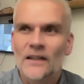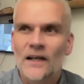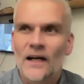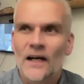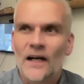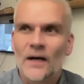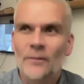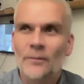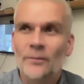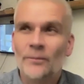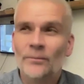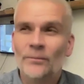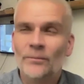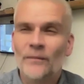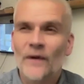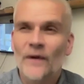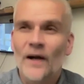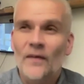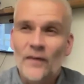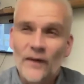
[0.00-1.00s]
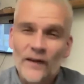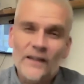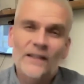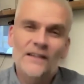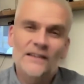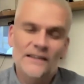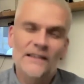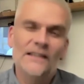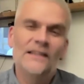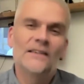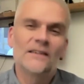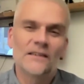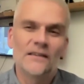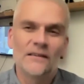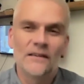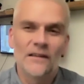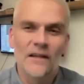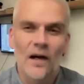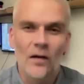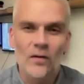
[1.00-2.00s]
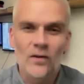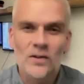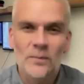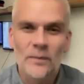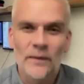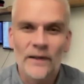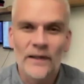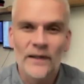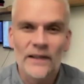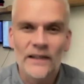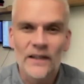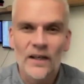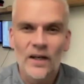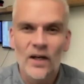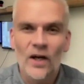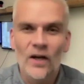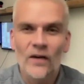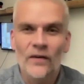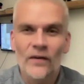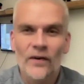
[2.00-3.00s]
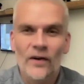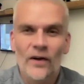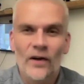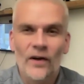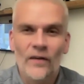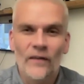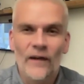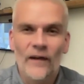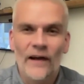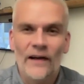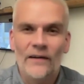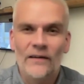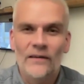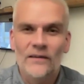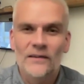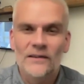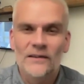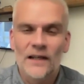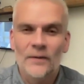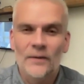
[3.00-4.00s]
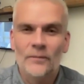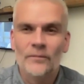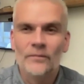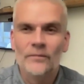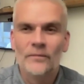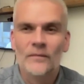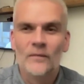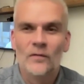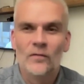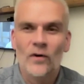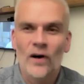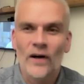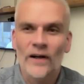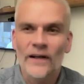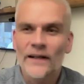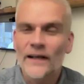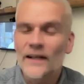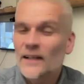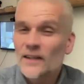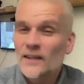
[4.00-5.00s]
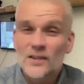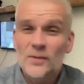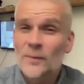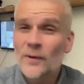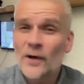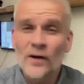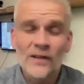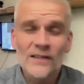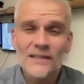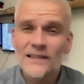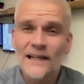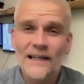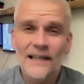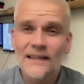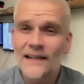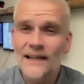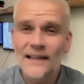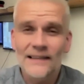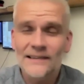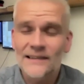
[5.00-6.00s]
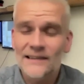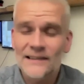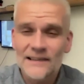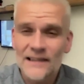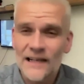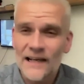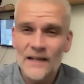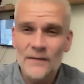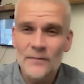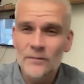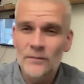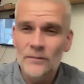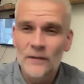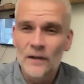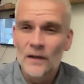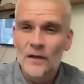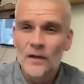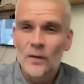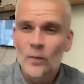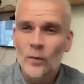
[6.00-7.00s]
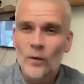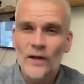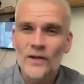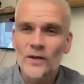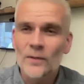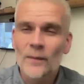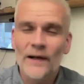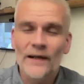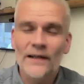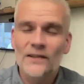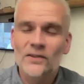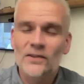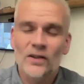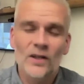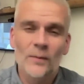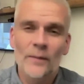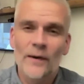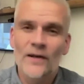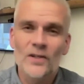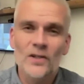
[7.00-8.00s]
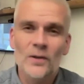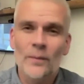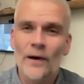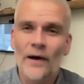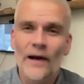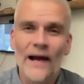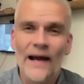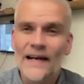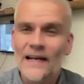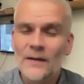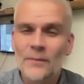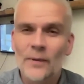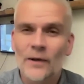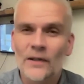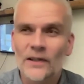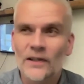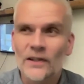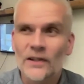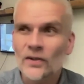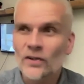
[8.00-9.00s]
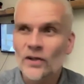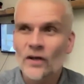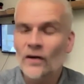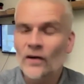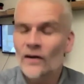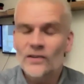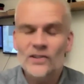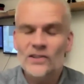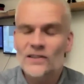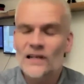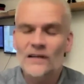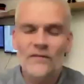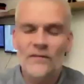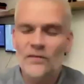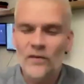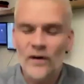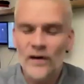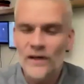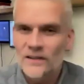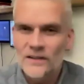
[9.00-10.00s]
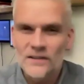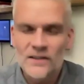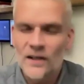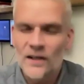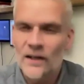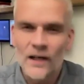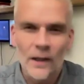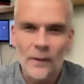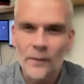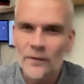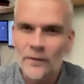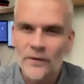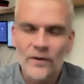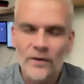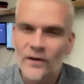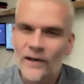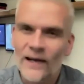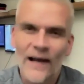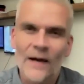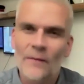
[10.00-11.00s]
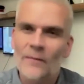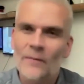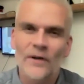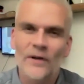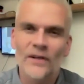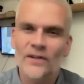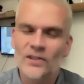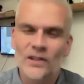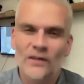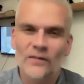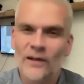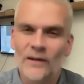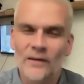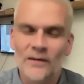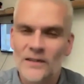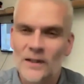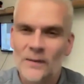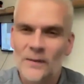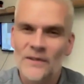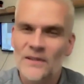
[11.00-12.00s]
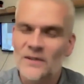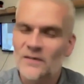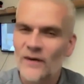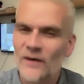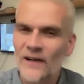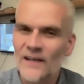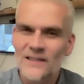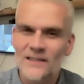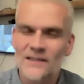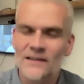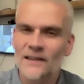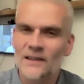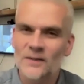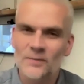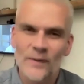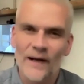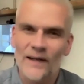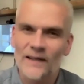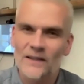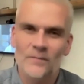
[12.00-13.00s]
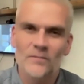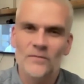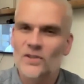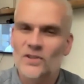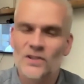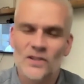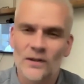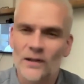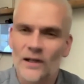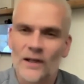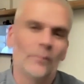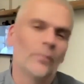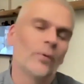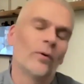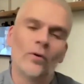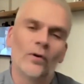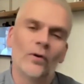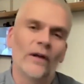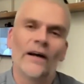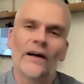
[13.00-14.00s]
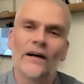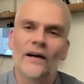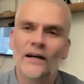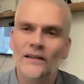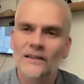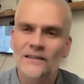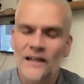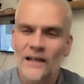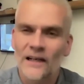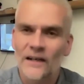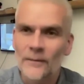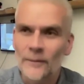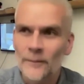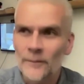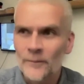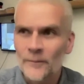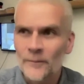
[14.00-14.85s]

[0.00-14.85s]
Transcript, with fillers: um, I think I did ultimately earn earn that um, right. And to be honest, that that's the same when you make a documentary about anybody. You don't just have the right to turn up with your camera, shove it in somebody's face, and expect them just to like pour their heart out.